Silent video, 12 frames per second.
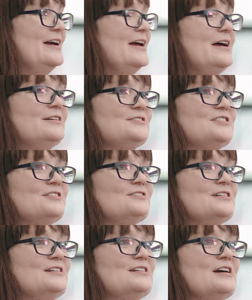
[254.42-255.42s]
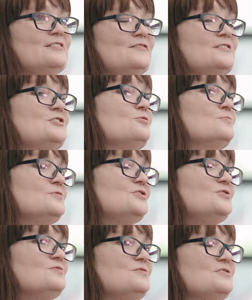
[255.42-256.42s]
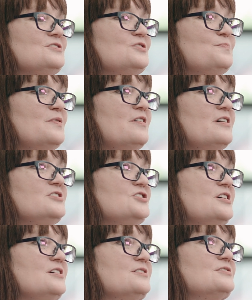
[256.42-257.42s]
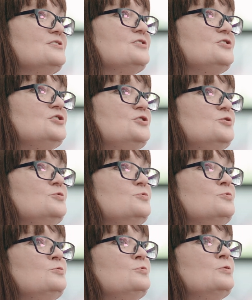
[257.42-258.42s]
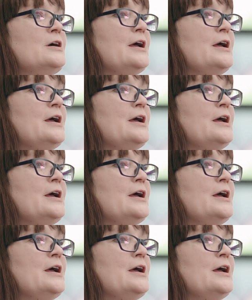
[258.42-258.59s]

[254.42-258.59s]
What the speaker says: until he gave his own students a project to